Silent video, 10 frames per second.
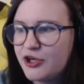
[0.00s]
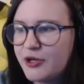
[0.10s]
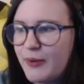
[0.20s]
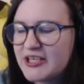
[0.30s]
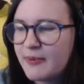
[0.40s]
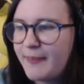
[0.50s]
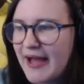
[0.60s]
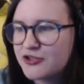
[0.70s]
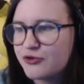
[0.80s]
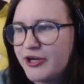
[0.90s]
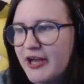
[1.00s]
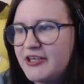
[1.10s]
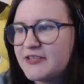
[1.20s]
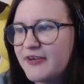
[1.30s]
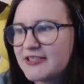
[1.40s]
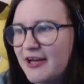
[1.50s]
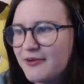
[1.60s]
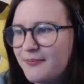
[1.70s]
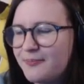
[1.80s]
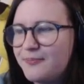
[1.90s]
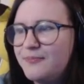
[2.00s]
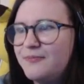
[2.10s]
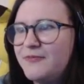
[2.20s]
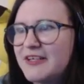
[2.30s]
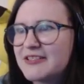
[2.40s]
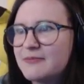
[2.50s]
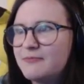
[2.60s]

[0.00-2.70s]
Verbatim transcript: You're going to waste my battery. I need to fix out the... Fix the...